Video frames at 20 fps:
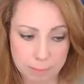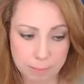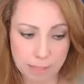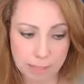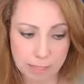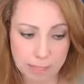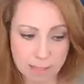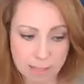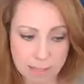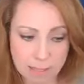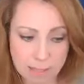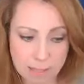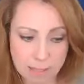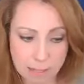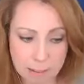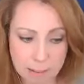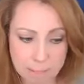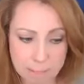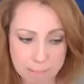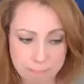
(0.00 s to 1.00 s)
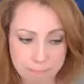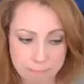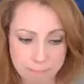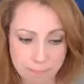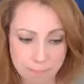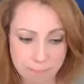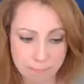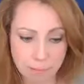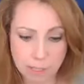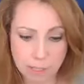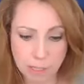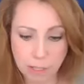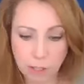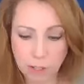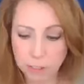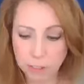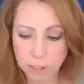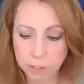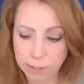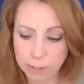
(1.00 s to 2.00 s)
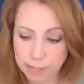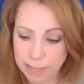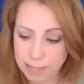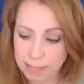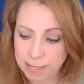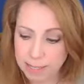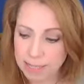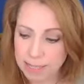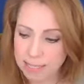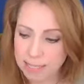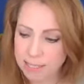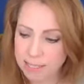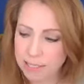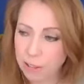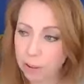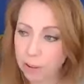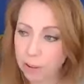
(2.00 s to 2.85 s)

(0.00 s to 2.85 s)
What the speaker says: there's a lot of trees, and it's the